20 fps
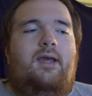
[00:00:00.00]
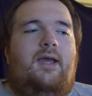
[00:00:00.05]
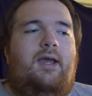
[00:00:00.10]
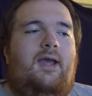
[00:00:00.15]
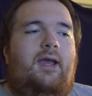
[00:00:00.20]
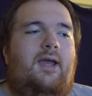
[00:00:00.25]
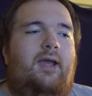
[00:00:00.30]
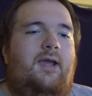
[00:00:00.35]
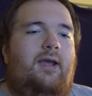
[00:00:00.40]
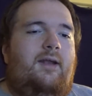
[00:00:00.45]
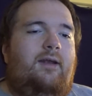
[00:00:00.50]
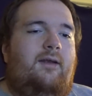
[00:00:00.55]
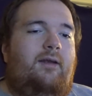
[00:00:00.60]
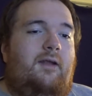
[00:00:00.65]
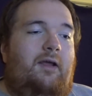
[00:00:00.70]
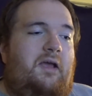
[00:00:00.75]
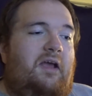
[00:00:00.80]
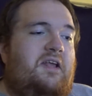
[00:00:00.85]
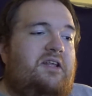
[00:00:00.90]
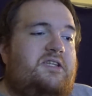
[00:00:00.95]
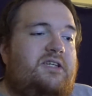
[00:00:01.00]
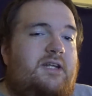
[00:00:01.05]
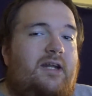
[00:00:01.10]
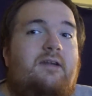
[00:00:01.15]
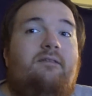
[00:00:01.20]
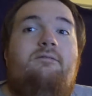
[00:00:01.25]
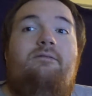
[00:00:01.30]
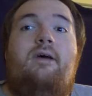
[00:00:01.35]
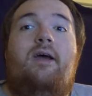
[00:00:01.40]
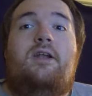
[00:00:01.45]
and it's an
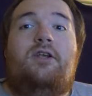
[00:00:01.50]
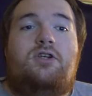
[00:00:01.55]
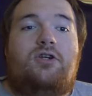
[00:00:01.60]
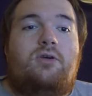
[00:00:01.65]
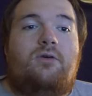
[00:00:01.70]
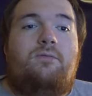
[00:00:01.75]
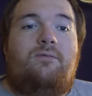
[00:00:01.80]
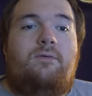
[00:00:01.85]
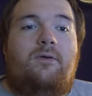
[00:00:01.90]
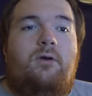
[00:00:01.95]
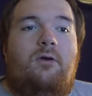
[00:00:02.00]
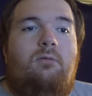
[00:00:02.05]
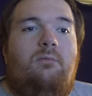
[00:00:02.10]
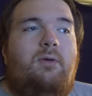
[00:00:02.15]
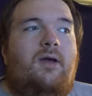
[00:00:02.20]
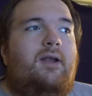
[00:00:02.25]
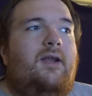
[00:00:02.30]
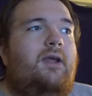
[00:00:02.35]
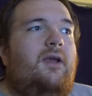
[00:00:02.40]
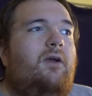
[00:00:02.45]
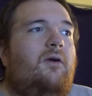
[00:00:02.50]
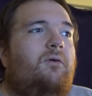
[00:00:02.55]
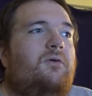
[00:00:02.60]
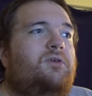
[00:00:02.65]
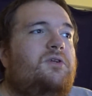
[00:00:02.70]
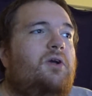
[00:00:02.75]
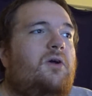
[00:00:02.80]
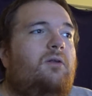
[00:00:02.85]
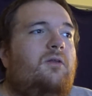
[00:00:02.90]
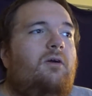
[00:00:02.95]
adventure film and he
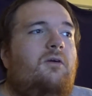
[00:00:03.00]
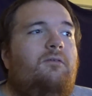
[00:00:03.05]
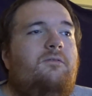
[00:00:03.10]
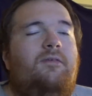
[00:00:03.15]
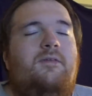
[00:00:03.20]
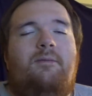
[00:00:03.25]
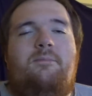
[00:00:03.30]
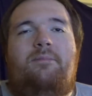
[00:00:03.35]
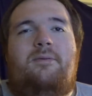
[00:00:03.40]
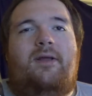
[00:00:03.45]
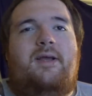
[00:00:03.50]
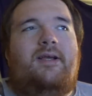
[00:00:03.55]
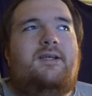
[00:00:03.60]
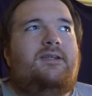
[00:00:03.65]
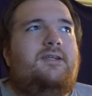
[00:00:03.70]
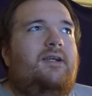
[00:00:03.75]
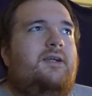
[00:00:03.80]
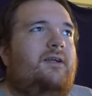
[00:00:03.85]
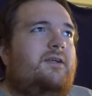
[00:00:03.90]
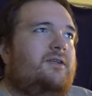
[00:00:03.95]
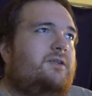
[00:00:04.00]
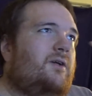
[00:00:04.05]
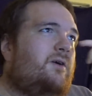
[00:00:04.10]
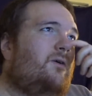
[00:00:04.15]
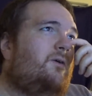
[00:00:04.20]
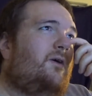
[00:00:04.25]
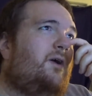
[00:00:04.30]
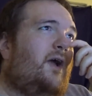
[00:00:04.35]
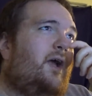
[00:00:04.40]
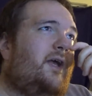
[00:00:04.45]
goes all over the place and he does
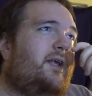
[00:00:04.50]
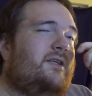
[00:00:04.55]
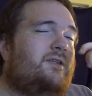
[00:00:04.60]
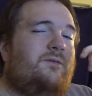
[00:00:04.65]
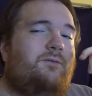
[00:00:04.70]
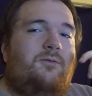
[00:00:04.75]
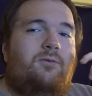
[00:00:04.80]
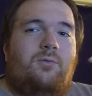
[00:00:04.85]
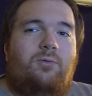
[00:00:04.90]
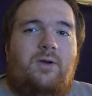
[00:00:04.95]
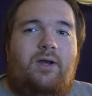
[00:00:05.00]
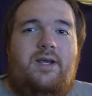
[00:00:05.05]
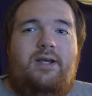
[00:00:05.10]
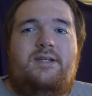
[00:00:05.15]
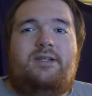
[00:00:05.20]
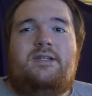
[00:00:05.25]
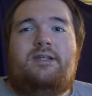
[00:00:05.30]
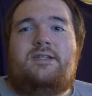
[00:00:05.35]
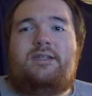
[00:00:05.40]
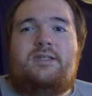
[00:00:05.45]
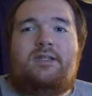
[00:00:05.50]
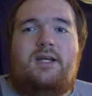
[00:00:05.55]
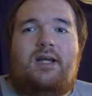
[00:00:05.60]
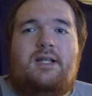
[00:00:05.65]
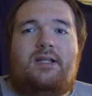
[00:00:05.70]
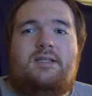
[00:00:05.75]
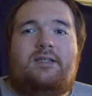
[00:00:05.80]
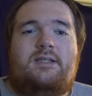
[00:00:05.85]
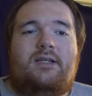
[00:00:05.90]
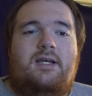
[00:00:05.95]
all kinds of crazy
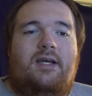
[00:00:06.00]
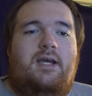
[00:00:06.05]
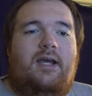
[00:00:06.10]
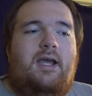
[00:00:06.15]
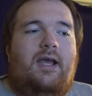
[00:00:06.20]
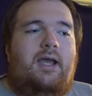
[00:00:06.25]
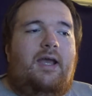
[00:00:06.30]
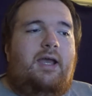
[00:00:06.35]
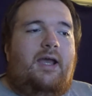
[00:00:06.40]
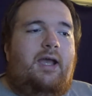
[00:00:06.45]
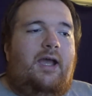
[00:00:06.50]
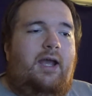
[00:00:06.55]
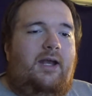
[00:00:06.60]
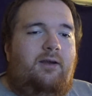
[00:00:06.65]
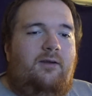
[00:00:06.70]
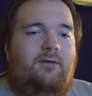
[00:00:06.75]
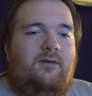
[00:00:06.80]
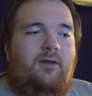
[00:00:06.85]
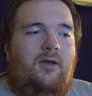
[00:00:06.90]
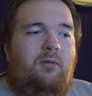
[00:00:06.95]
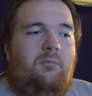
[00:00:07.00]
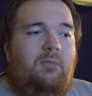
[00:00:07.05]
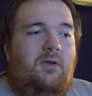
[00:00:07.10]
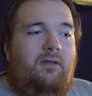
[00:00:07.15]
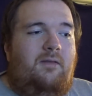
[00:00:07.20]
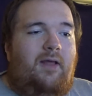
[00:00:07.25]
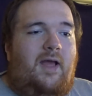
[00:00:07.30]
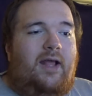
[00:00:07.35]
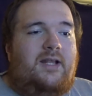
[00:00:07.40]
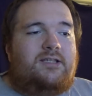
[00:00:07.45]
stunts and you're telling me
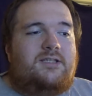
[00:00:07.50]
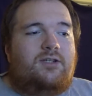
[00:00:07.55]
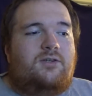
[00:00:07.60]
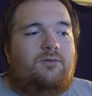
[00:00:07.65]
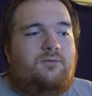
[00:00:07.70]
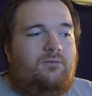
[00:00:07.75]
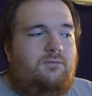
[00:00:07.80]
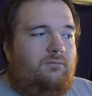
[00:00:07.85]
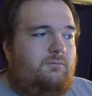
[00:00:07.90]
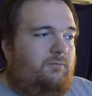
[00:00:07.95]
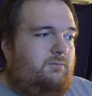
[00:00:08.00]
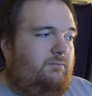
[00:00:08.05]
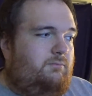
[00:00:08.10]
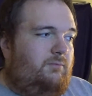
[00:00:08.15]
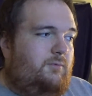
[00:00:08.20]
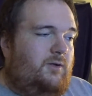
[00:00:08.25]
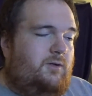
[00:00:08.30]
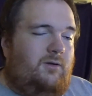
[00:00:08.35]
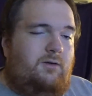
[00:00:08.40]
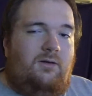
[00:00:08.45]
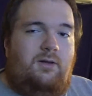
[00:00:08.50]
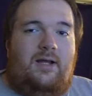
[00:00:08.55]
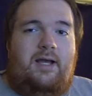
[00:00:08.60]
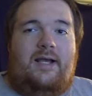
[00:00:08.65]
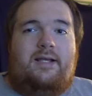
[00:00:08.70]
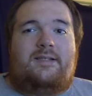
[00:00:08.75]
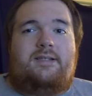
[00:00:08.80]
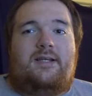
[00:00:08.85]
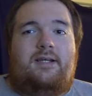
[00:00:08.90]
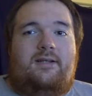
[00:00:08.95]
that's a
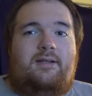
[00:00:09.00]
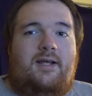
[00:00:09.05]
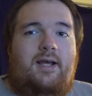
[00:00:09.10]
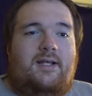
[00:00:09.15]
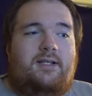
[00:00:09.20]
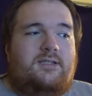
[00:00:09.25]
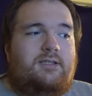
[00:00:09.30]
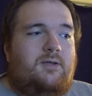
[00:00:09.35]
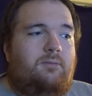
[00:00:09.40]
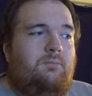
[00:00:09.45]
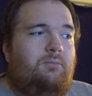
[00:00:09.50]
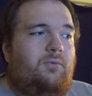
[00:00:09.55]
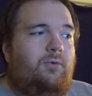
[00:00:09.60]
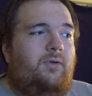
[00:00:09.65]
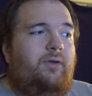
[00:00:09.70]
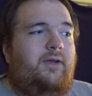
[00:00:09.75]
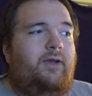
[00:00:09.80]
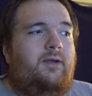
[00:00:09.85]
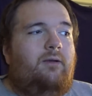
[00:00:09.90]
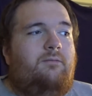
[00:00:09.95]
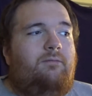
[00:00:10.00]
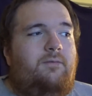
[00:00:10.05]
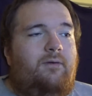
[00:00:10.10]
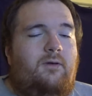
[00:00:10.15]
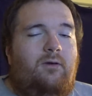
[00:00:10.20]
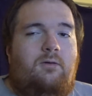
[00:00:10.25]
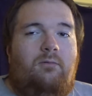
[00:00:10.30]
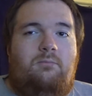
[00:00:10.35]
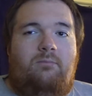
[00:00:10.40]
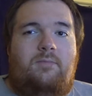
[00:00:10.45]
classic that's a brilliant
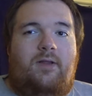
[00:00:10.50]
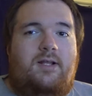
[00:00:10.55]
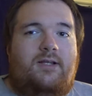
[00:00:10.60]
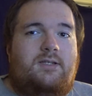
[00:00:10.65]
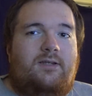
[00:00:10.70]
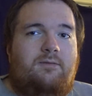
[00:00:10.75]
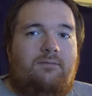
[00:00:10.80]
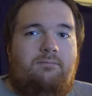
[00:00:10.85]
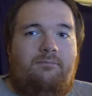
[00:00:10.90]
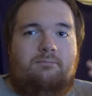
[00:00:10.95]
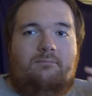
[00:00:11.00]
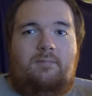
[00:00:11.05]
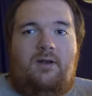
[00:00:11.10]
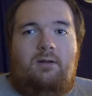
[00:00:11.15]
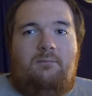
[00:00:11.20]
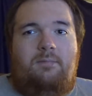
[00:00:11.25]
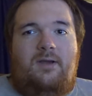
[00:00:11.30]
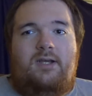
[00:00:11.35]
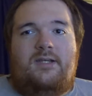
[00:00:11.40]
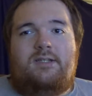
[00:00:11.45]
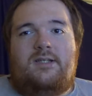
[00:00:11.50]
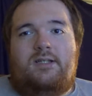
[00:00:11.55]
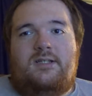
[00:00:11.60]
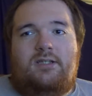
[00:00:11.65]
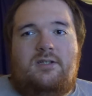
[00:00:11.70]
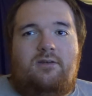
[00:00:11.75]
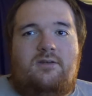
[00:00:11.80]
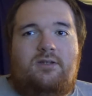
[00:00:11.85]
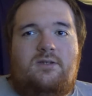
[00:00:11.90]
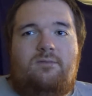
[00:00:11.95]
film that's a, an amazing
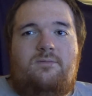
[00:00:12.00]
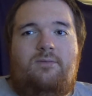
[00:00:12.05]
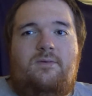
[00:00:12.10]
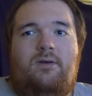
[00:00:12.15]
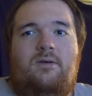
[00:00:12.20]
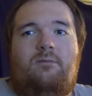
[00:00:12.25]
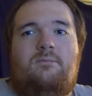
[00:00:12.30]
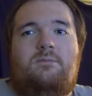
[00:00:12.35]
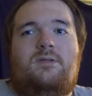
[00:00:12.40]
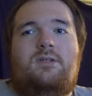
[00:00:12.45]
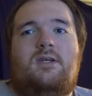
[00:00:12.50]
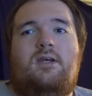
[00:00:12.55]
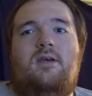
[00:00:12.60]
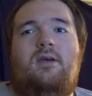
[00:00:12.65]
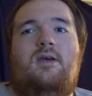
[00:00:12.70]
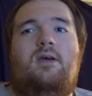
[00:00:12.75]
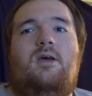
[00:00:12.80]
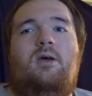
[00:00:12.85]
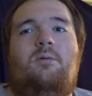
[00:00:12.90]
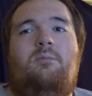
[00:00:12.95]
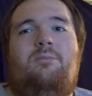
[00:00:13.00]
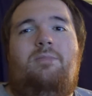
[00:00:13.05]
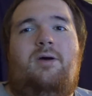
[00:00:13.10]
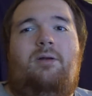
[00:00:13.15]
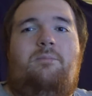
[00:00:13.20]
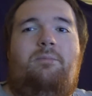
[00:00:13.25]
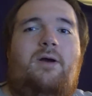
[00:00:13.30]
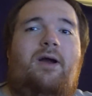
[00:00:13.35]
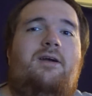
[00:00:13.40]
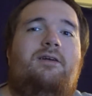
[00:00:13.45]
series of films
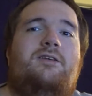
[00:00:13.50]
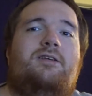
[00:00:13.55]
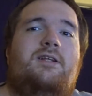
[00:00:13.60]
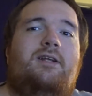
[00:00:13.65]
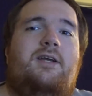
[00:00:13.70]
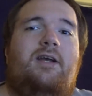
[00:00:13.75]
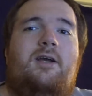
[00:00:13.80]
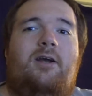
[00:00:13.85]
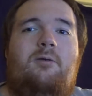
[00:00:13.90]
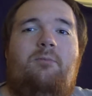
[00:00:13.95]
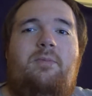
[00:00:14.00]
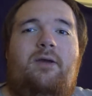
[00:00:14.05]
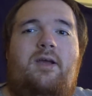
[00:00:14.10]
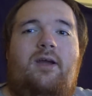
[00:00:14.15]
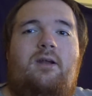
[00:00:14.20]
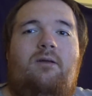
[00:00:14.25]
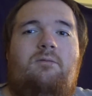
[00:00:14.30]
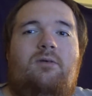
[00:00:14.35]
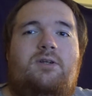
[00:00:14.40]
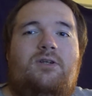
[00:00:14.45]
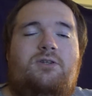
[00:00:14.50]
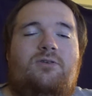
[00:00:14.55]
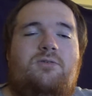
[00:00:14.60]
but pirates of the caribbean which